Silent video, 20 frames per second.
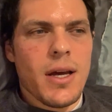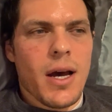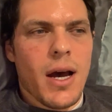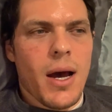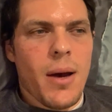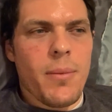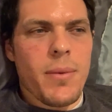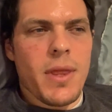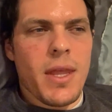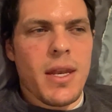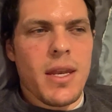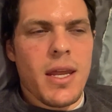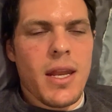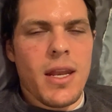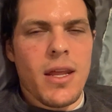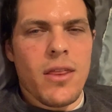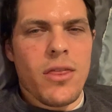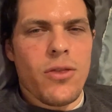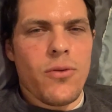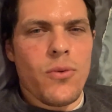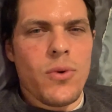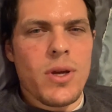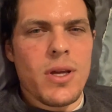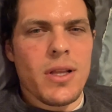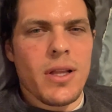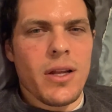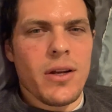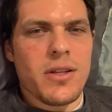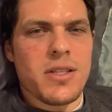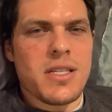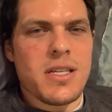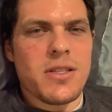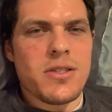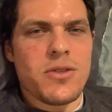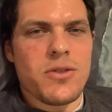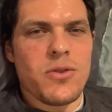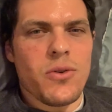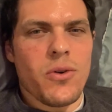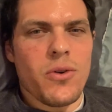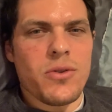And then getting three Little
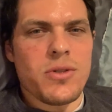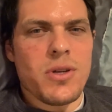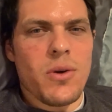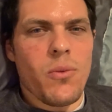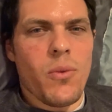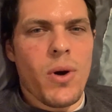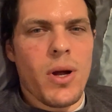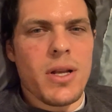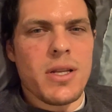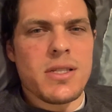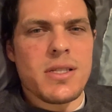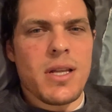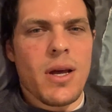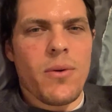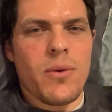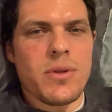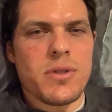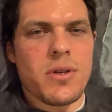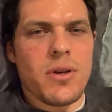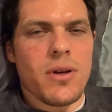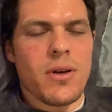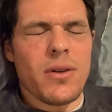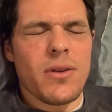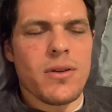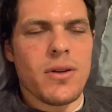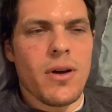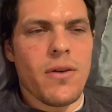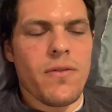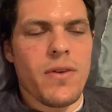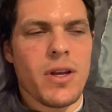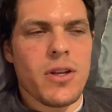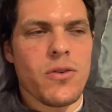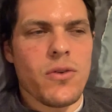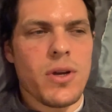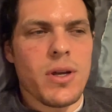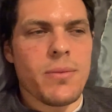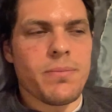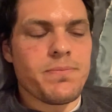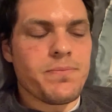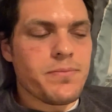Caesars orders at once, that was a
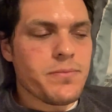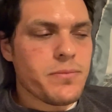victory.